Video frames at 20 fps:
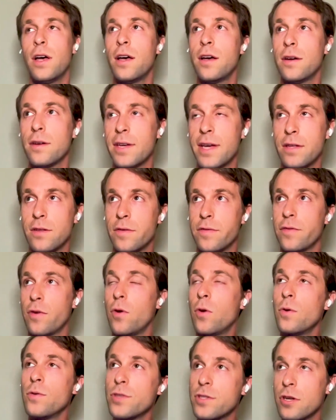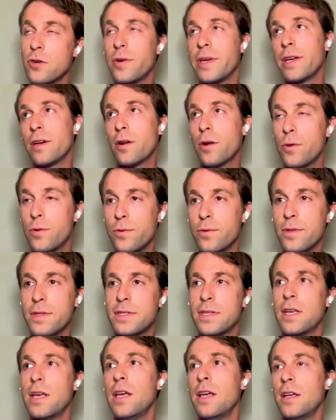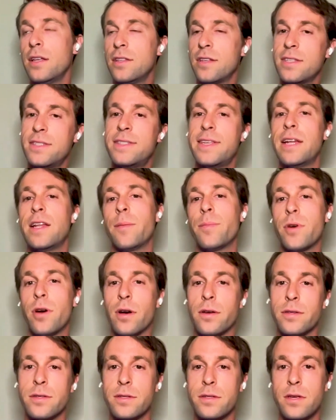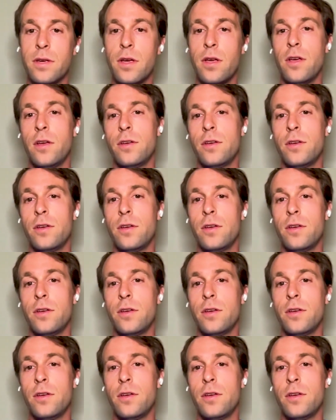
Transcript: uh, kind of also includes the setup cost.